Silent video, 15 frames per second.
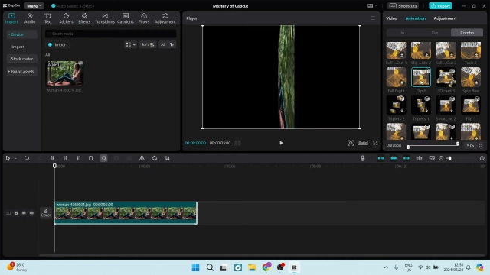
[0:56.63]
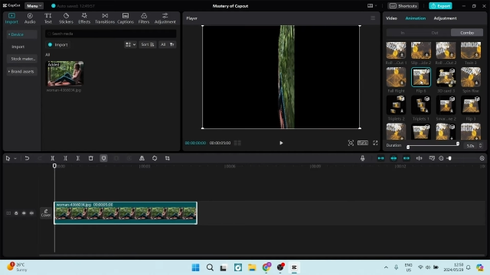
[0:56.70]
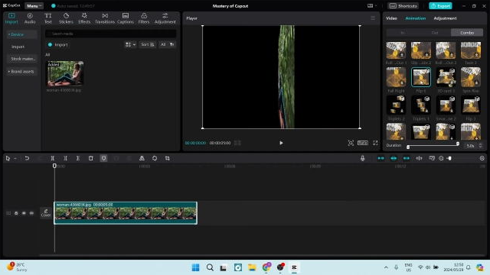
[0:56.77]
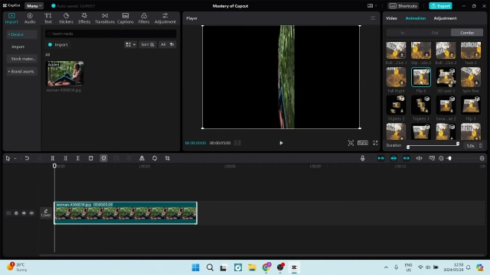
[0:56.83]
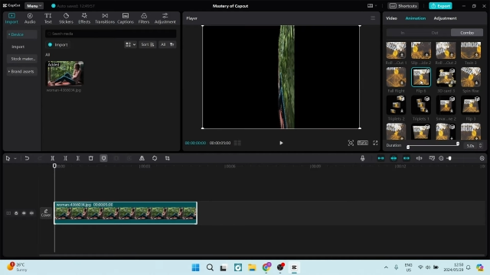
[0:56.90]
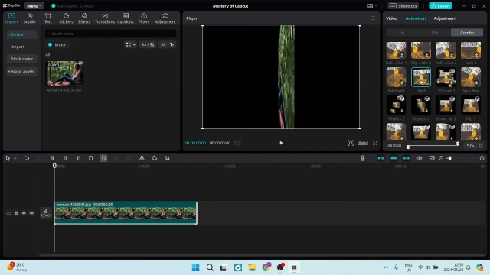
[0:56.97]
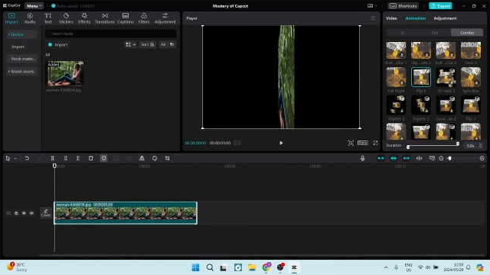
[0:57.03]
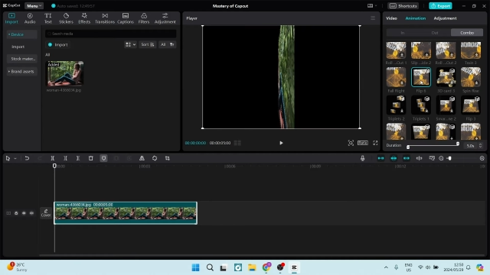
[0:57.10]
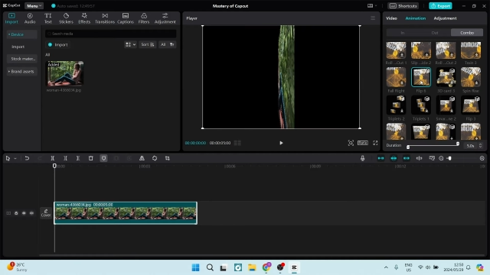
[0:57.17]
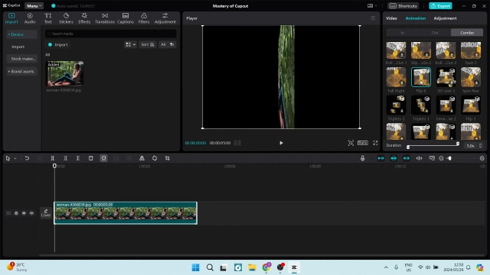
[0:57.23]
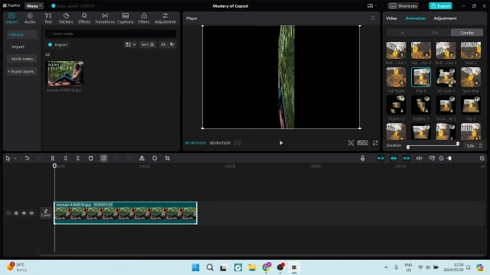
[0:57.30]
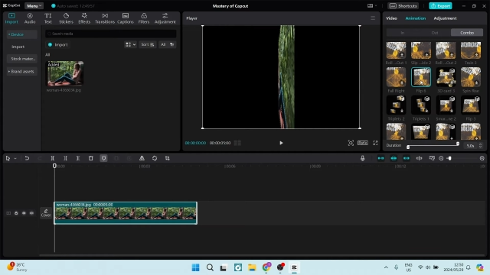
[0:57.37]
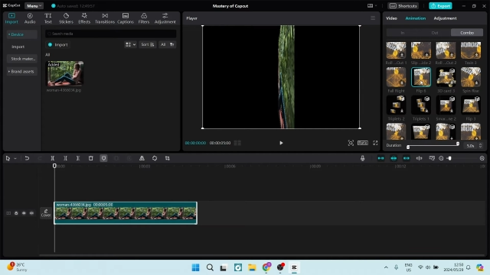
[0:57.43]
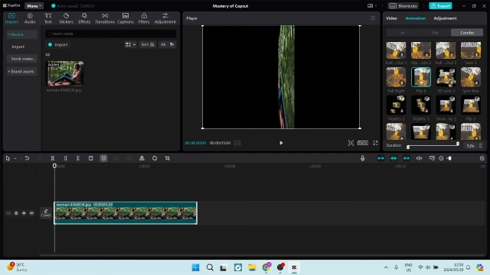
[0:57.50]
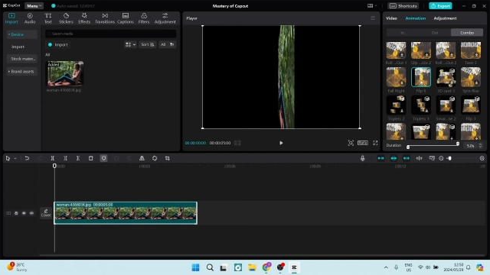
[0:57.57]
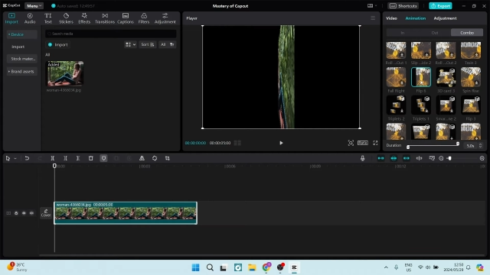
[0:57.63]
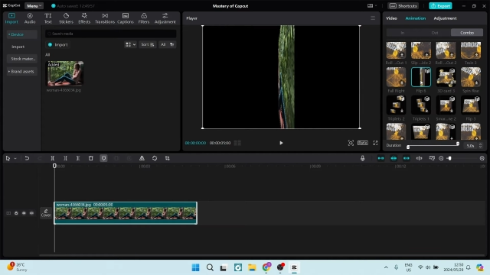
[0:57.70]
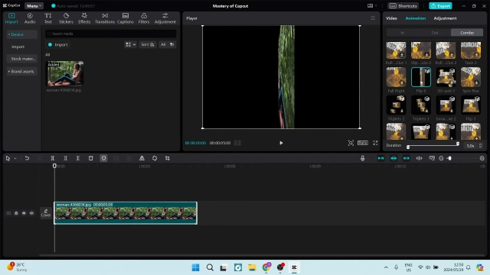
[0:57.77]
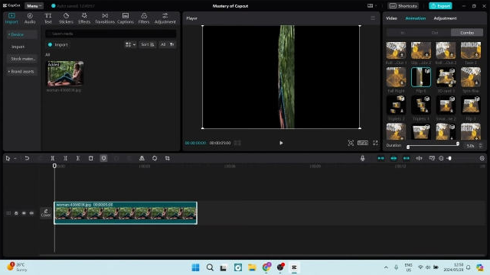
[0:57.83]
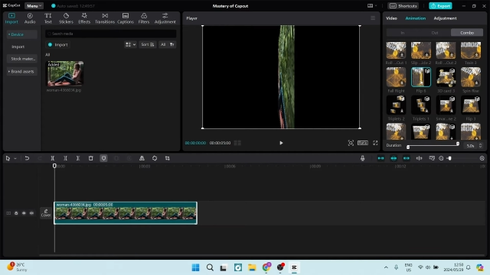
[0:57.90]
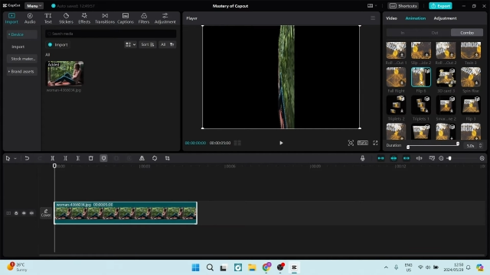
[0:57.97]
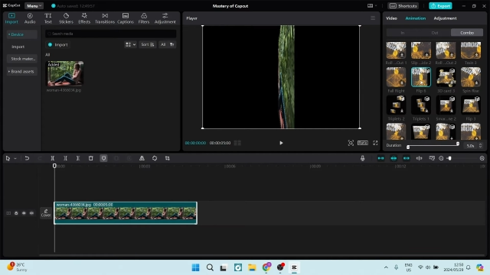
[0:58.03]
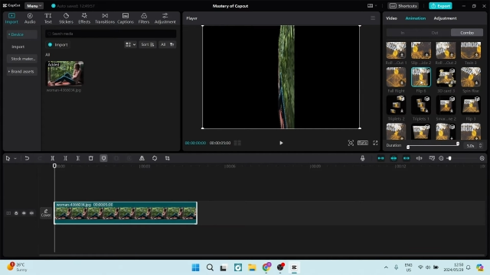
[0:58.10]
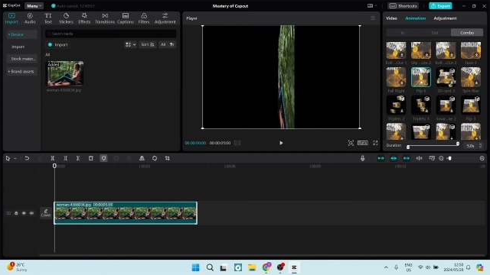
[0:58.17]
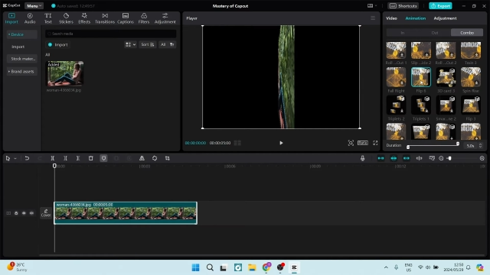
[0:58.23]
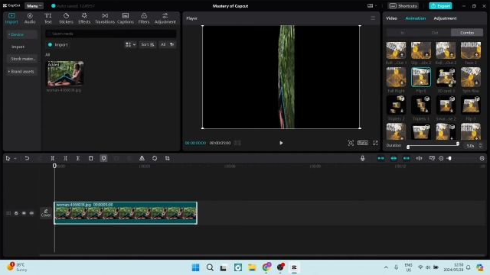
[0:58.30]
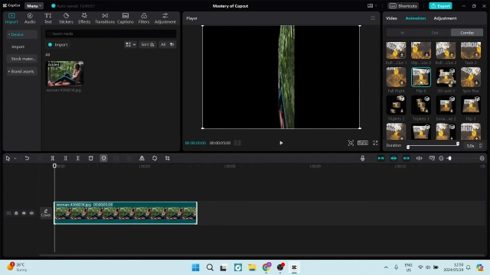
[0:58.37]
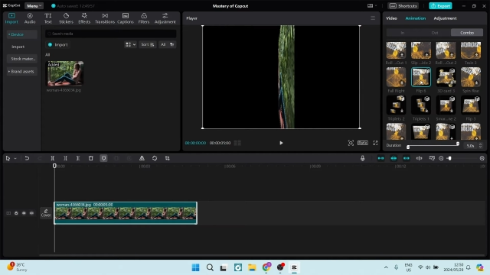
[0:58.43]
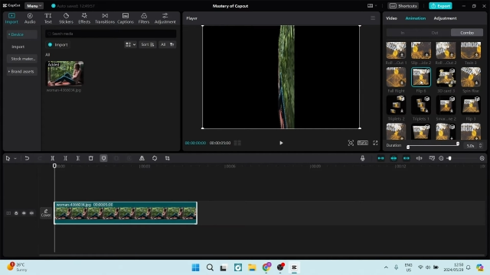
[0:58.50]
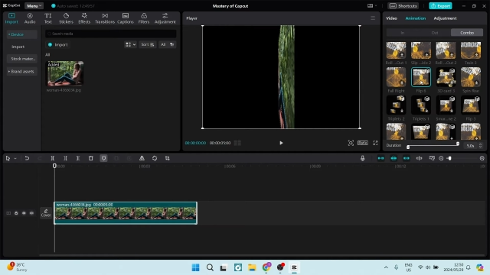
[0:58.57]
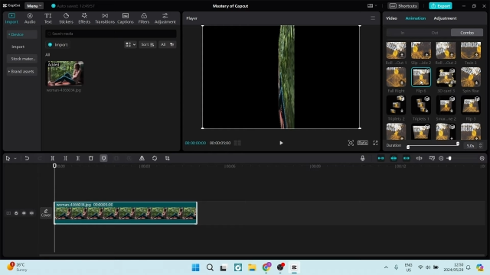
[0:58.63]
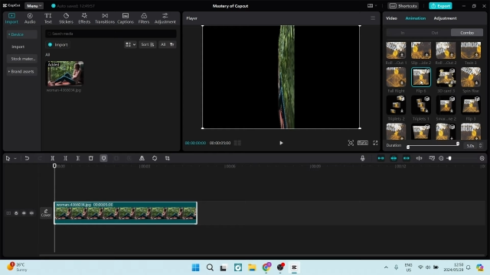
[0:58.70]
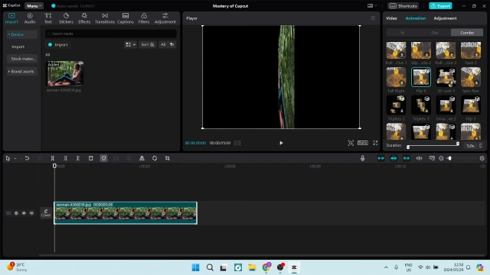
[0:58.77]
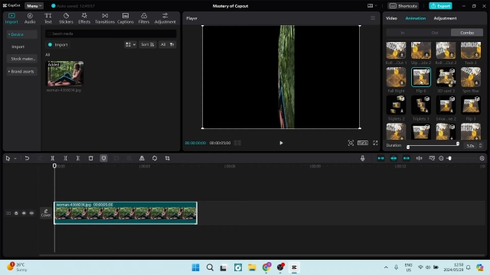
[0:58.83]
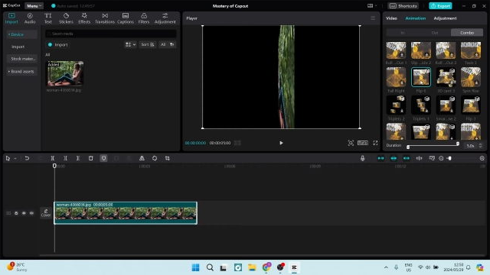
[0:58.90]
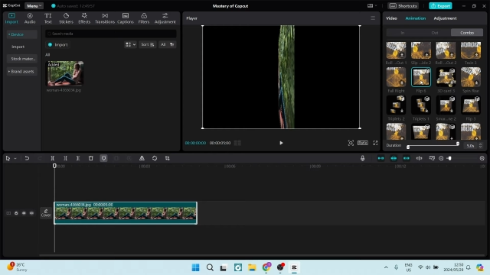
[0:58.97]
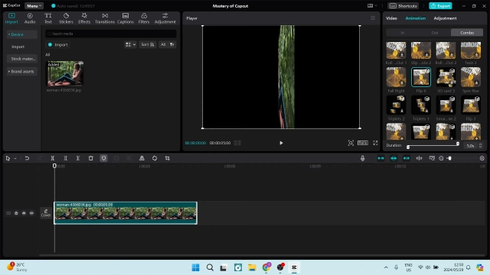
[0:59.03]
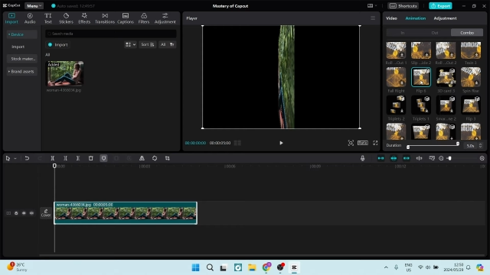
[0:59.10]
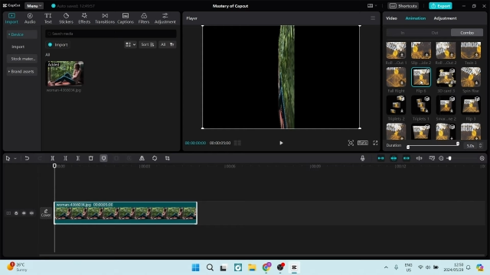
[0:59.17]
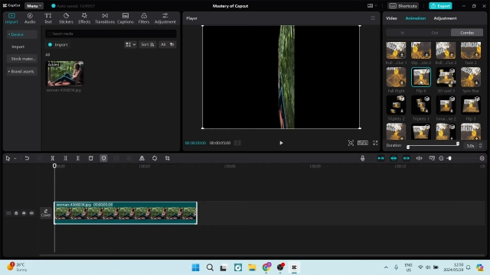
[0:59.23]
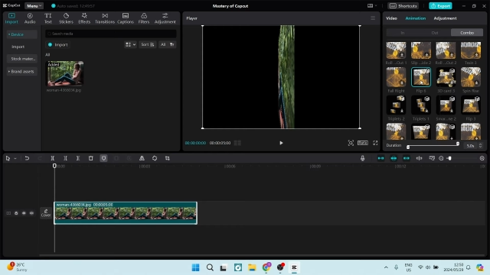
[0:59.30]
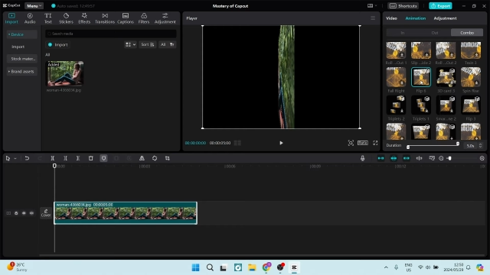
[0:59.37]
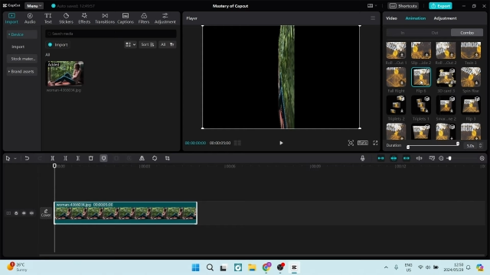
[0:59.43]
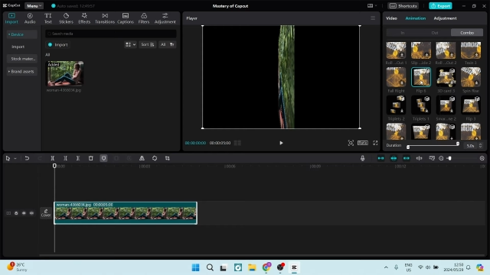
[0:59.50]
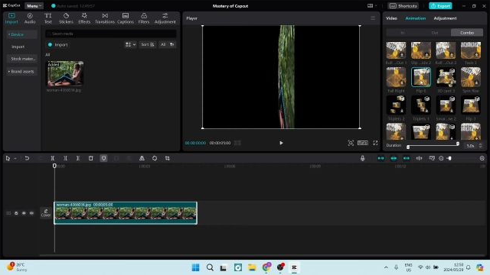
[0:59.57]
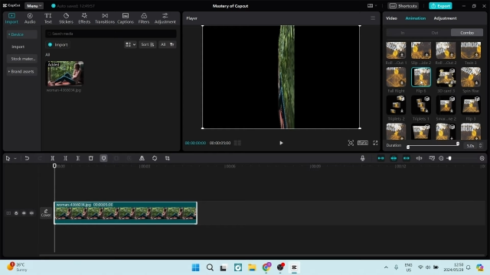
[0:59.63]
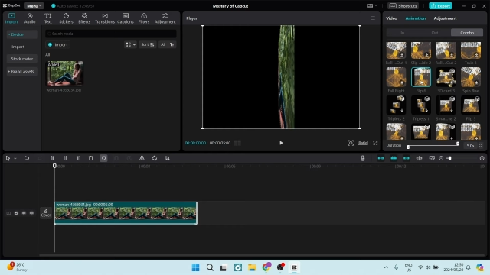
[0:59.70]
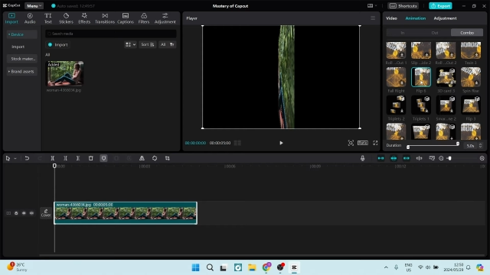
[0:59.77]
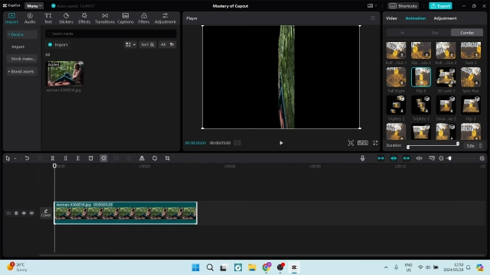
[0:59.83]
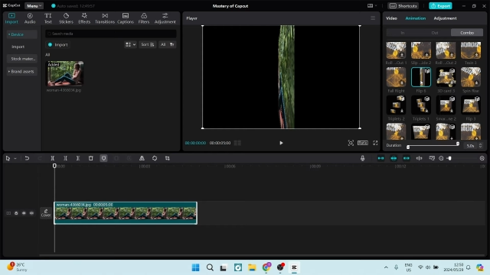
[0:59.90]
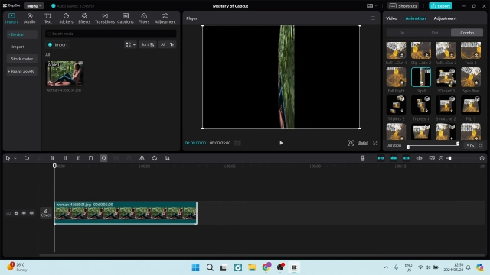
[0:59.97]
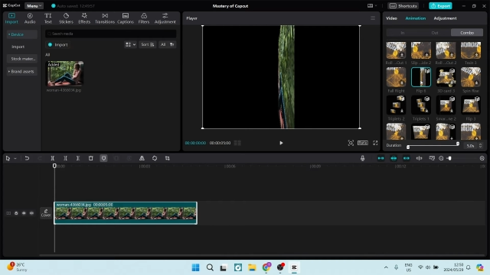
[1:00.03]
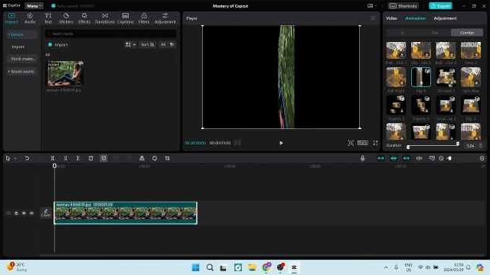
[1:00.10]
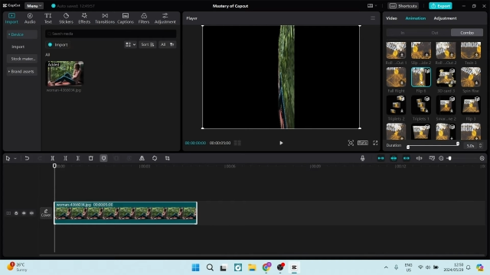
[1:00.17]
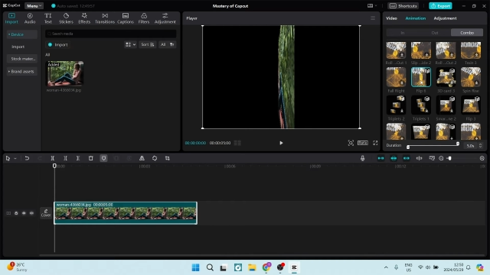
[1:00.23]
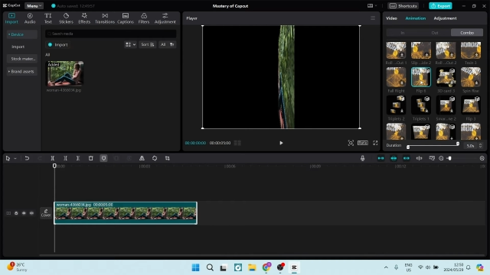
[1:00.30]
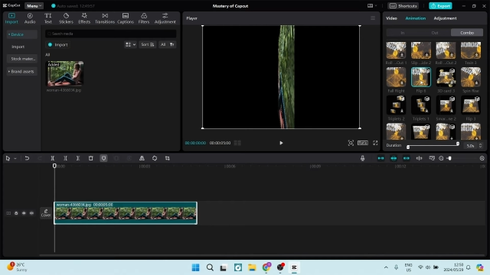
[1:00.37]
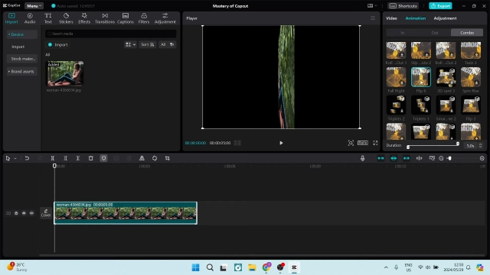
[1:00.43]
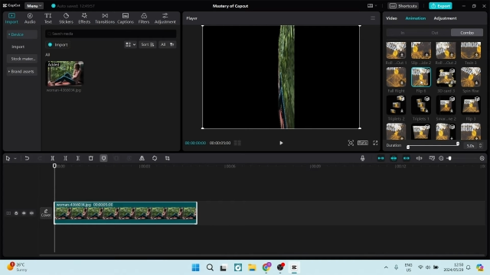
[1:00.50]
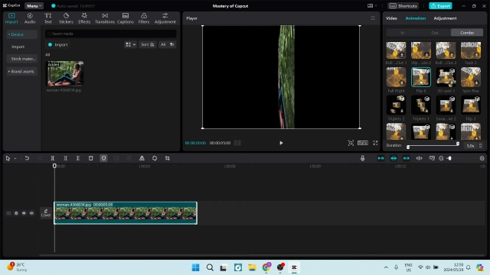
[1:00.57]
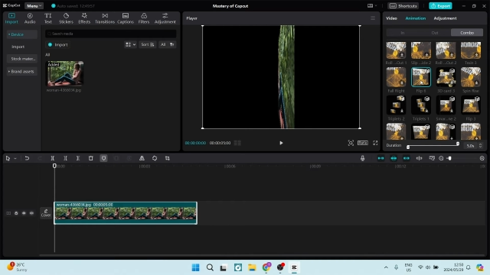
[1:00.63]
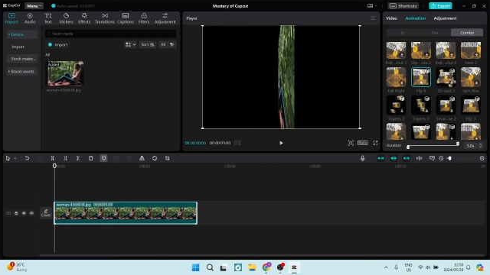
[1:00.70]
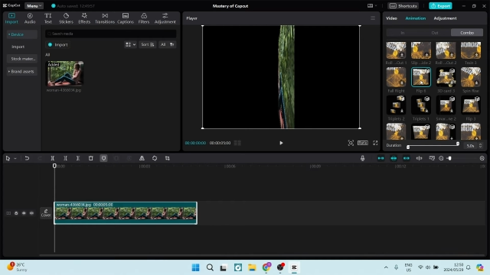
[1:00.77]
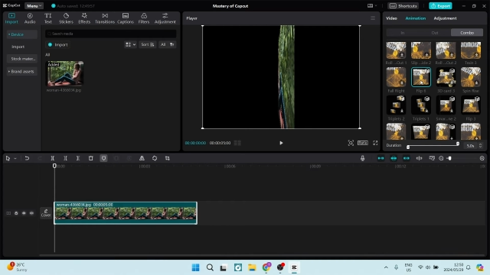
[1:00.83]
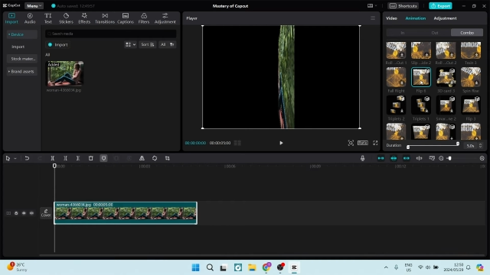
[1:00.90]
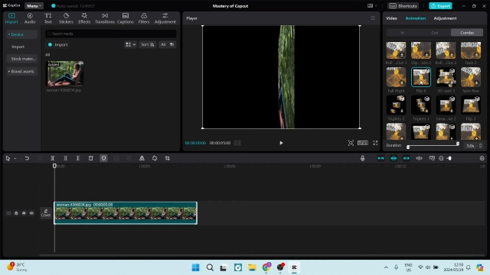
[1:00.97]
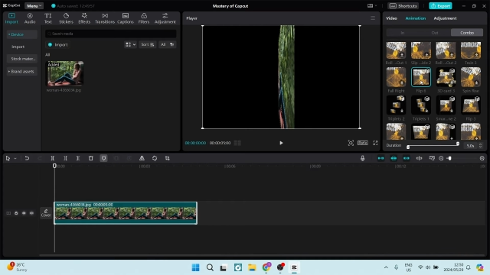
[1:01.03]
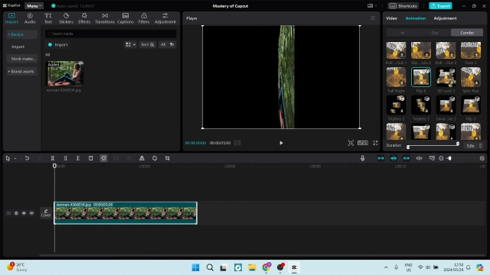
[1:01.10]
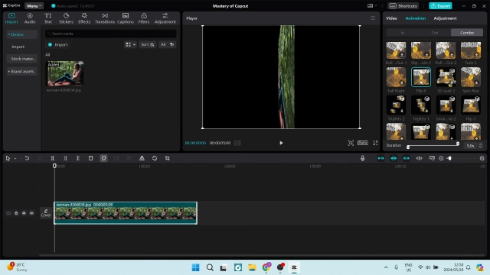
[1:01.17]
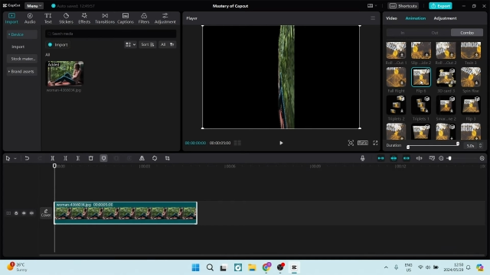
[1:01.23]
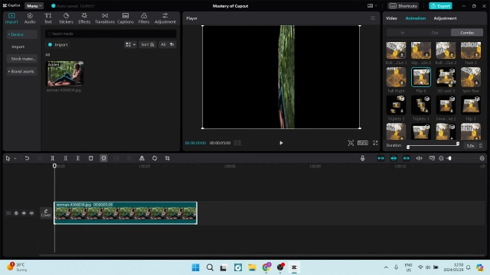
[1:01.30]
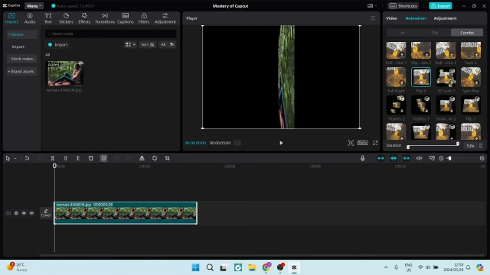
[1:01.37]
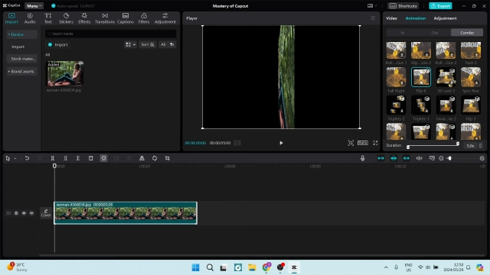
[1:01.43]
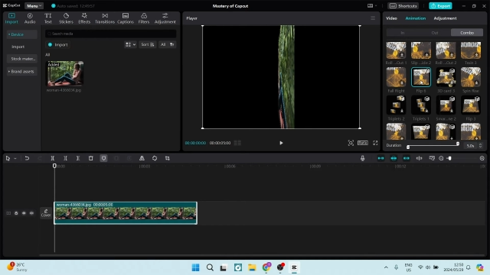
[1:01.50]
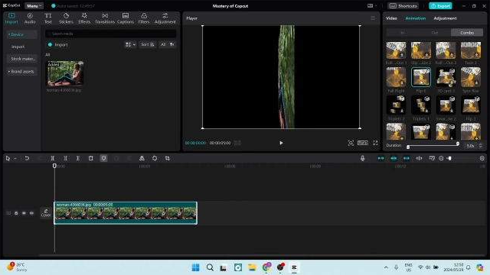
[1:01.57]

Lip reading: Nobody's mouth can be seen.